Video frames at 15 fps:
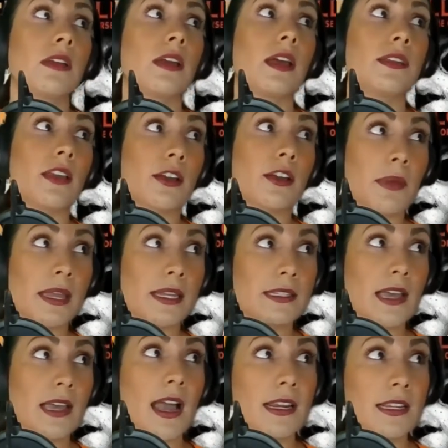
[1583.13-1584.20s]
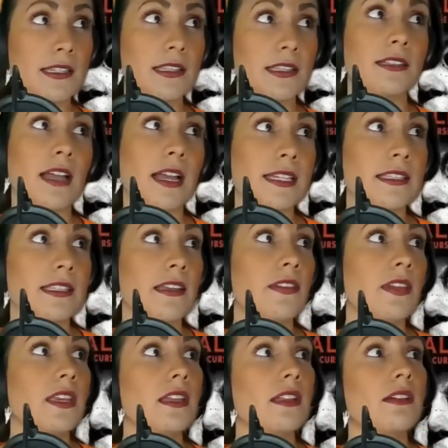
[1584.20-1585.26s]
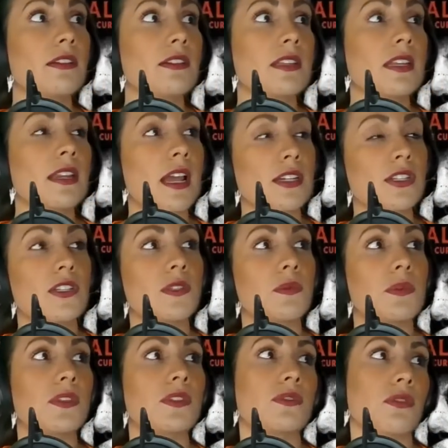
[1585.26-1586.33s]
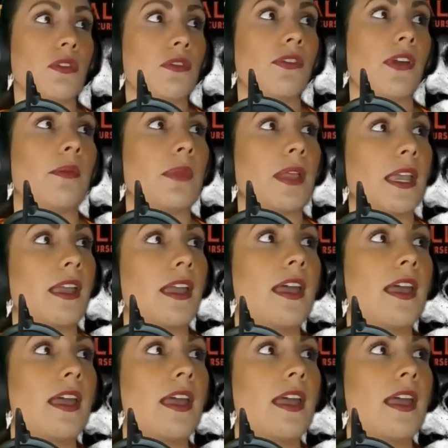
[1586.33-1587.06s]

a young man tied into the legacy of the killer and his connections with the Strode family.